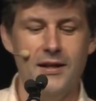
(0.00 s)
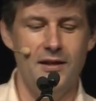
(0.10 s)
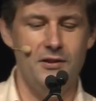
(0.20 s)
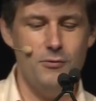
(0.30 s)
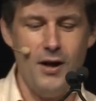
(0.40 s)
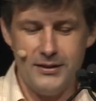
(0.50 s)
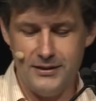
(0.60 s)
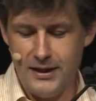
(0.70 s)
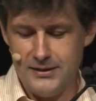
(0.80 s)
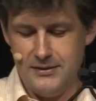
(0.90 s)
And the rock
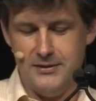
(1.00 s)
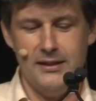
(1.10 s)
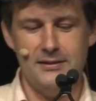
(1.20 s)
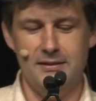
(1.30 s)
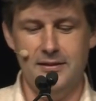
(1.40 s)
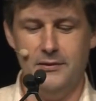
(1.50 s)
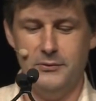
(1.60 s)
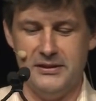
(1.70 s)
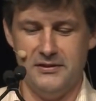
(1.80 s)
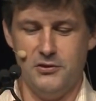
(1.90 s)
that I suggested in a
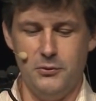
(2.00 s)
recent